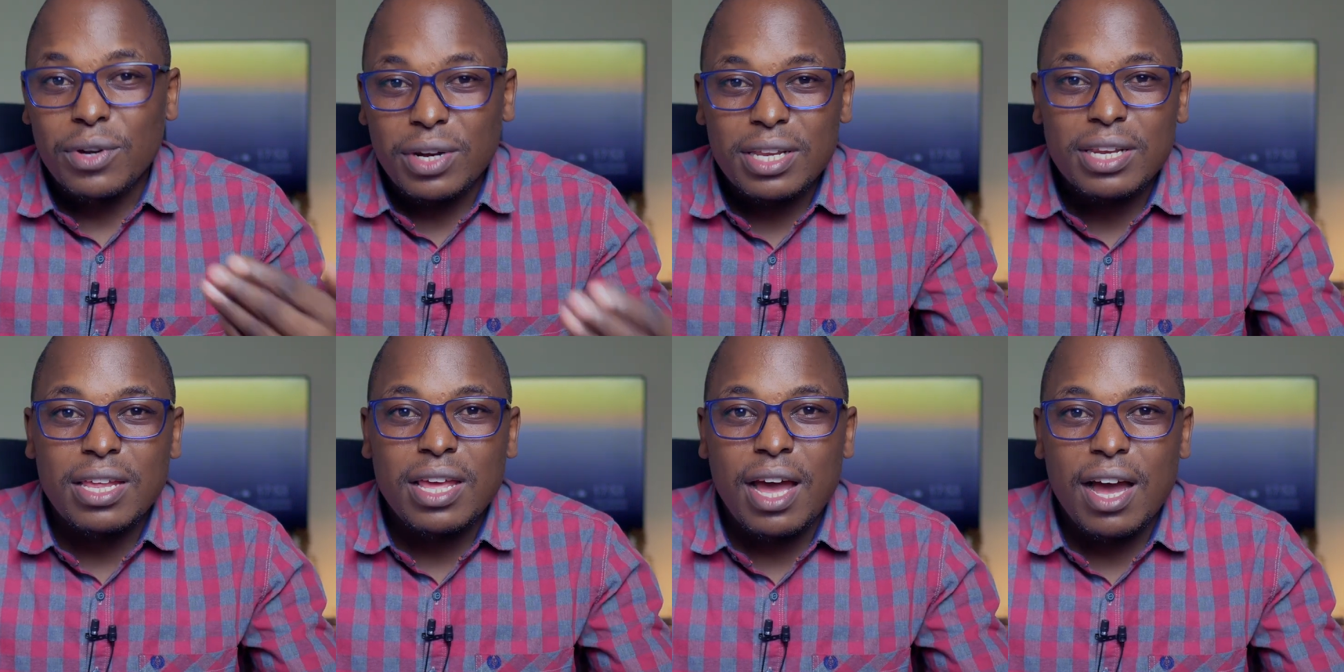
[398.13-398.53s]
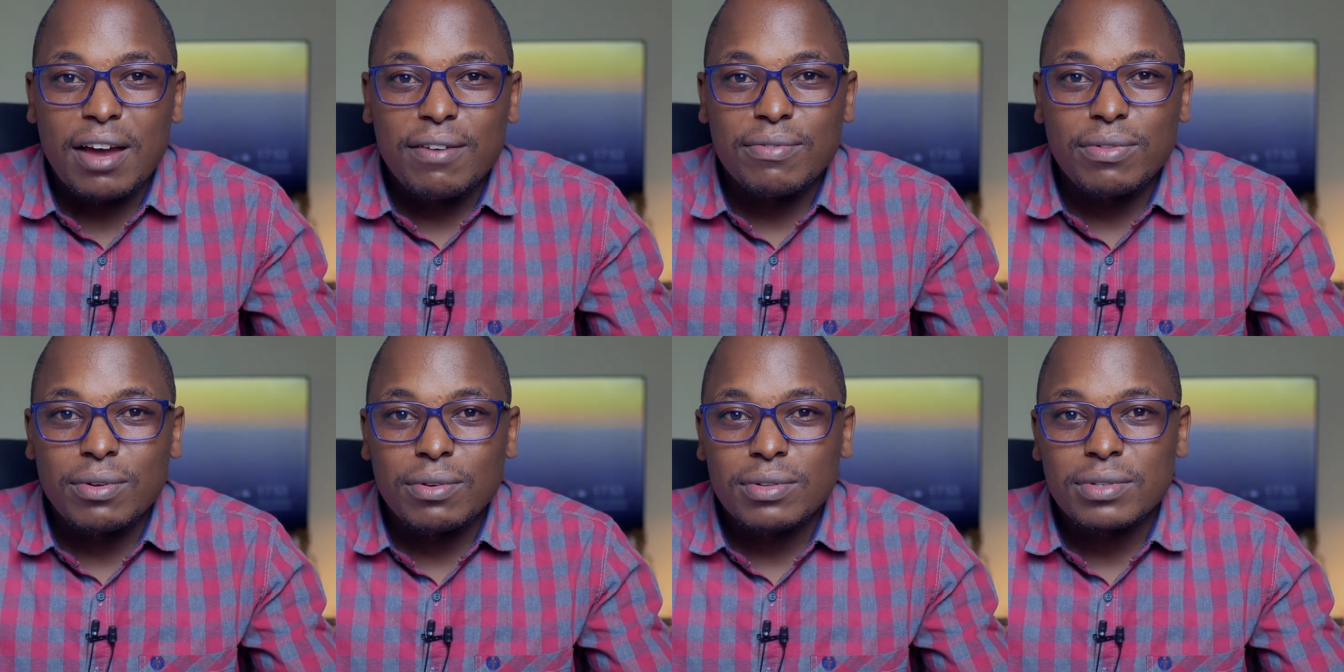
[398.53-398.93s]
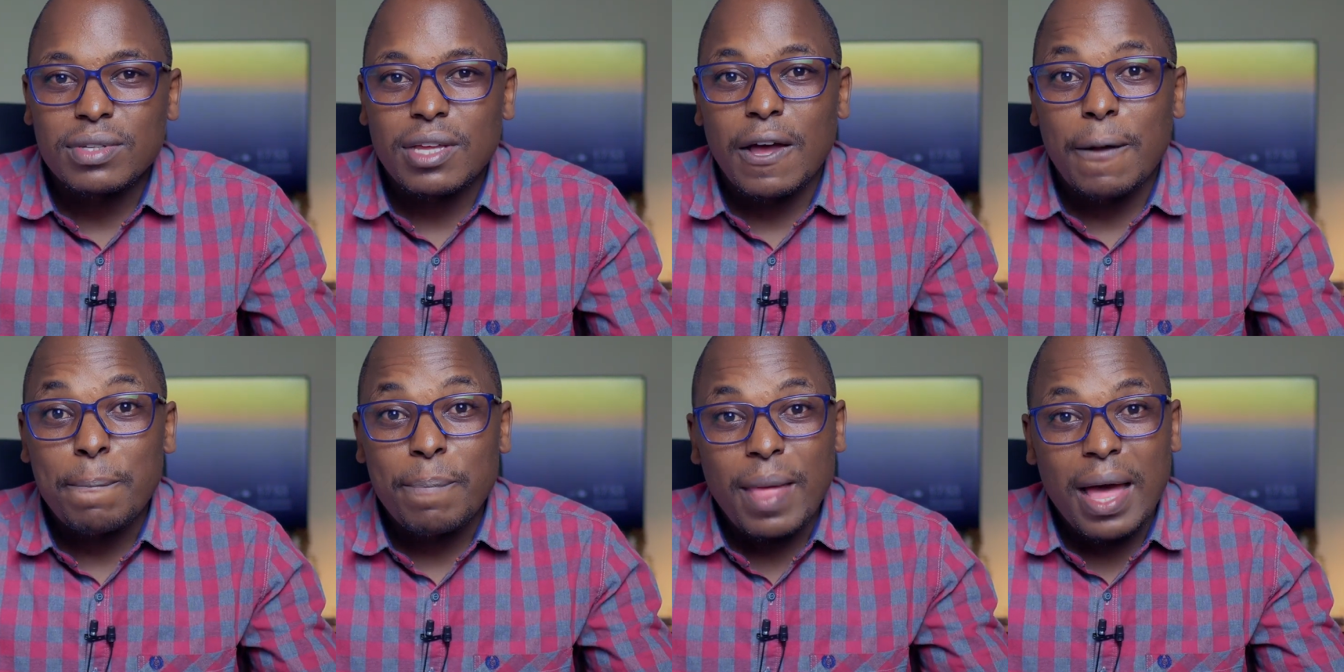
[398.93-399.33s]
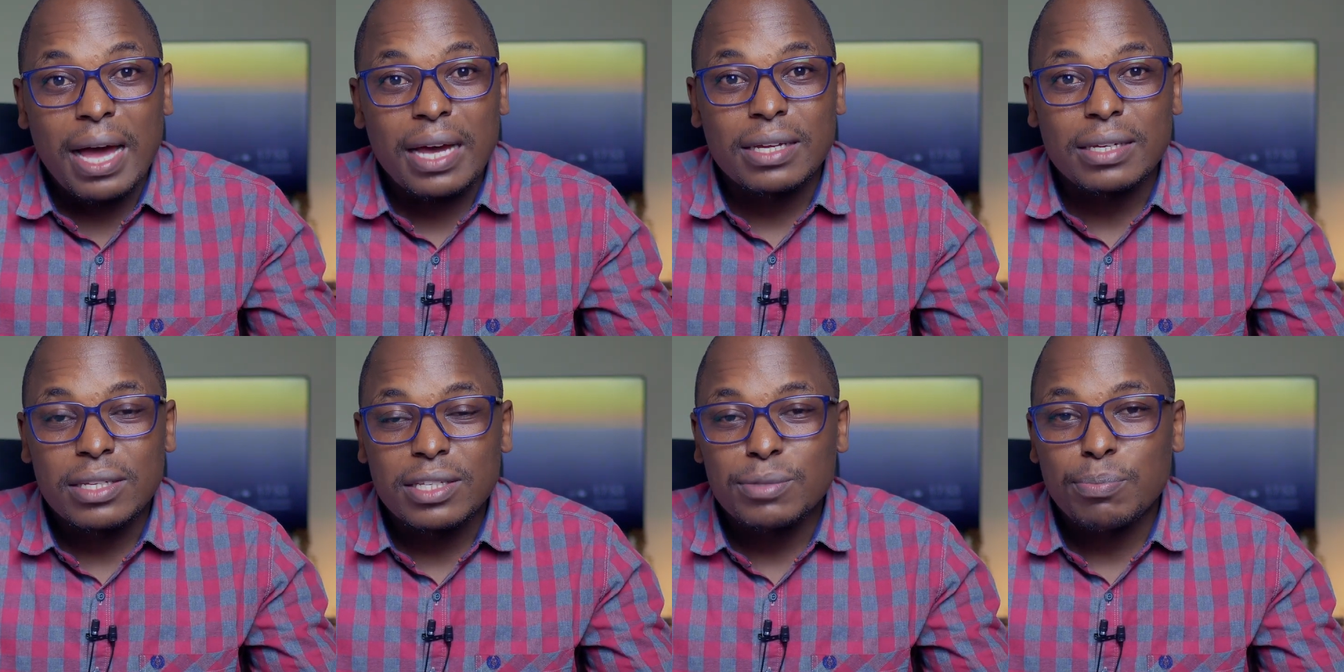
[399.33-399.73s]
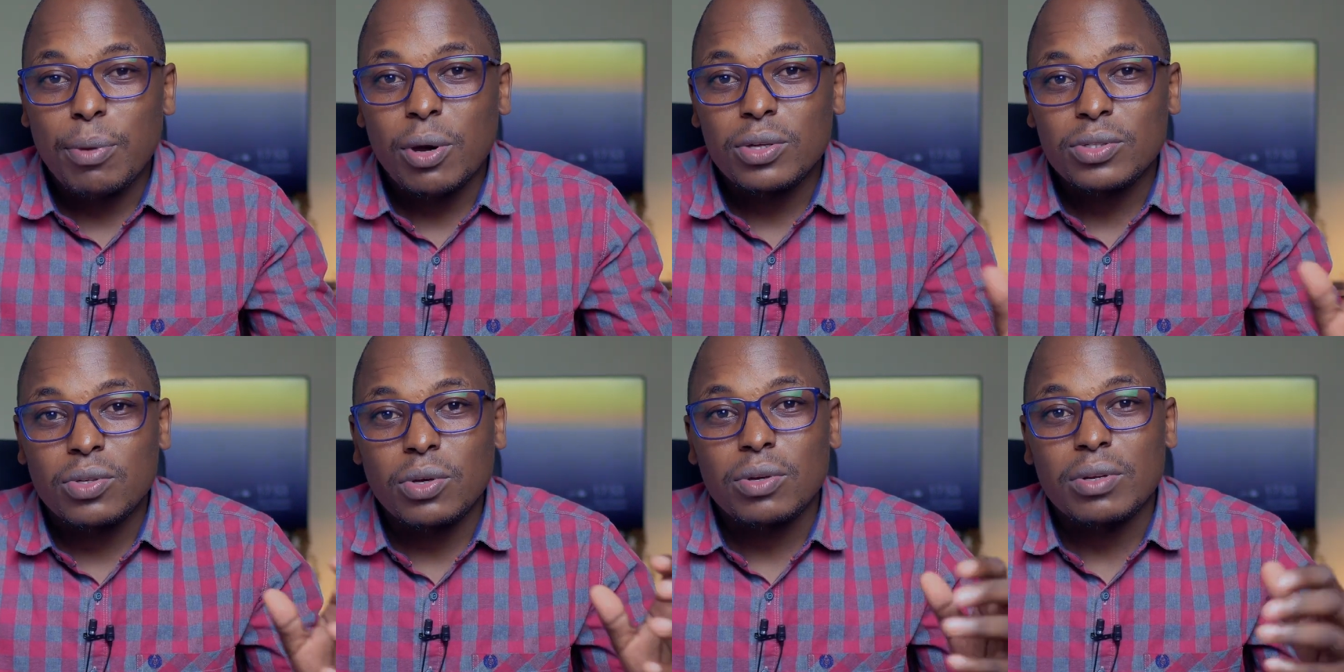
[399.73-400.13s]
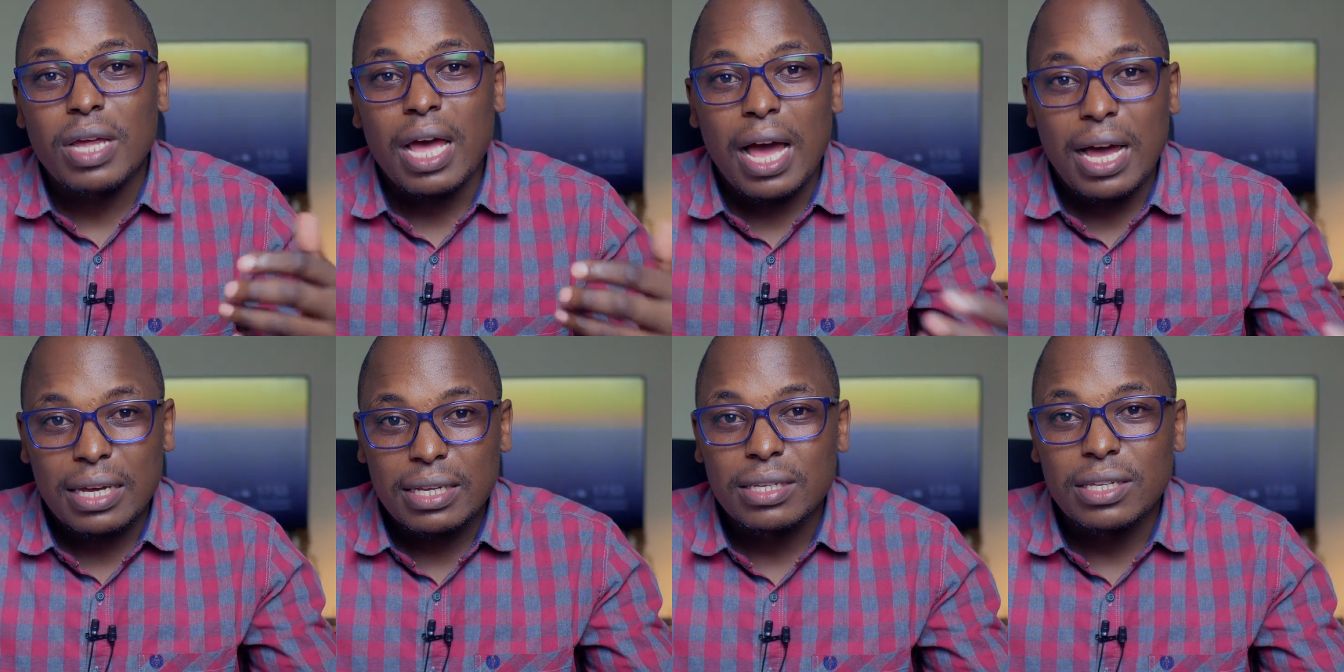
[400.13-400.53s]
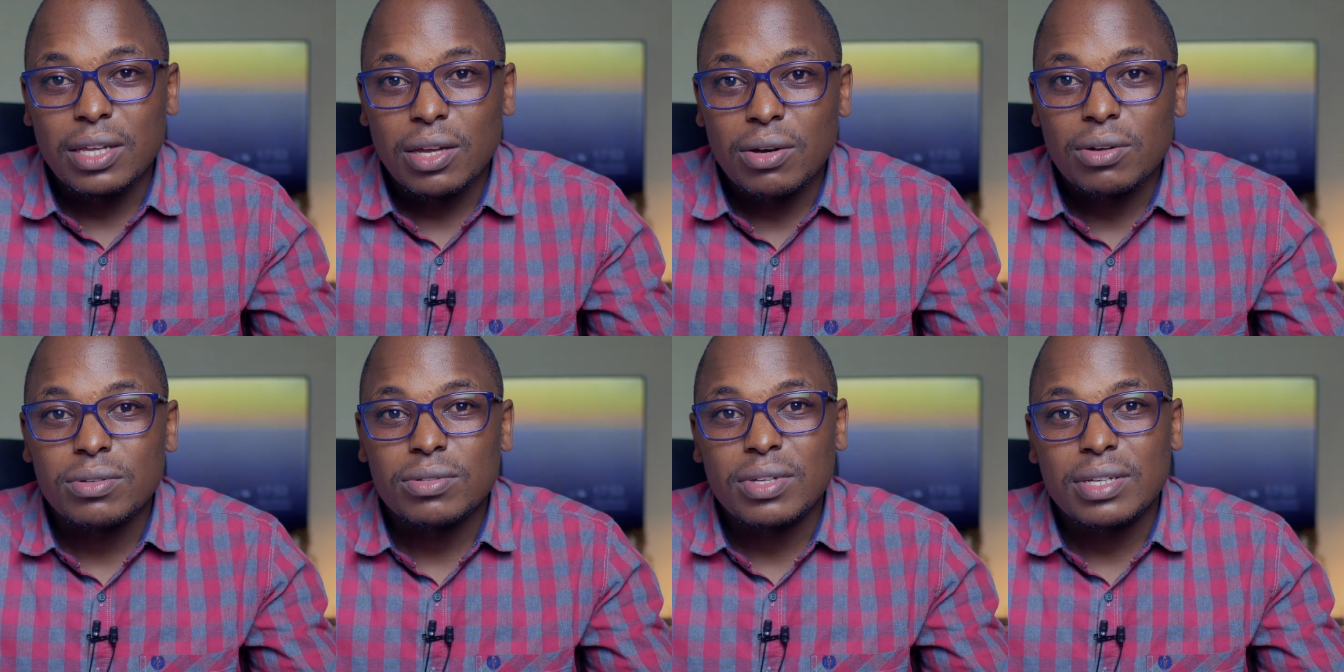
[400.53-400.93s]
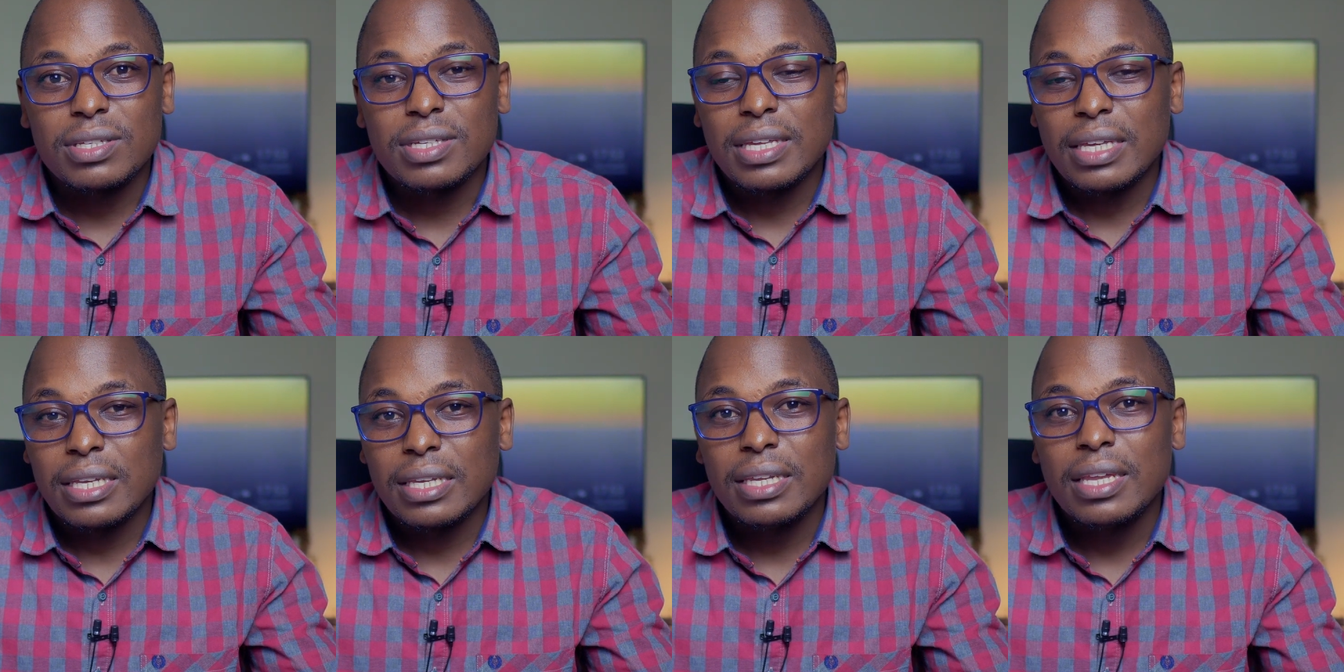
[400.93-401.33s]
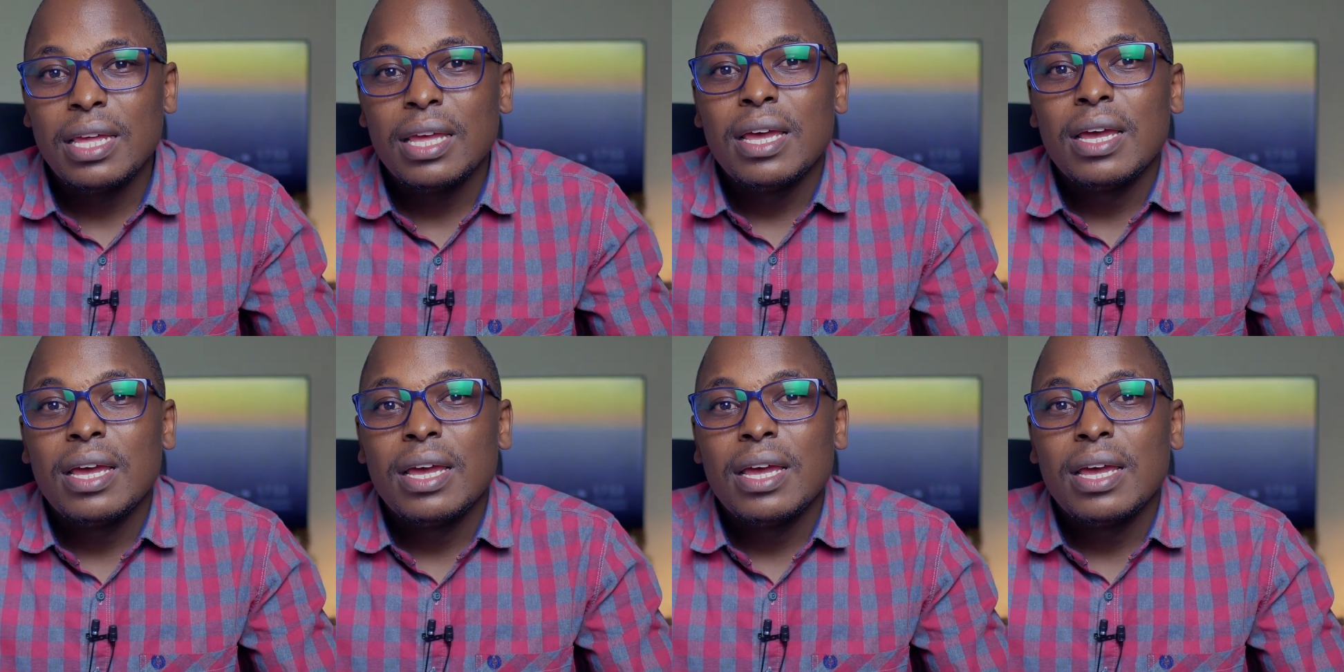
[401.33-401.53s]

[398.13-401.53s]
already have those acne spots or acne on your skin,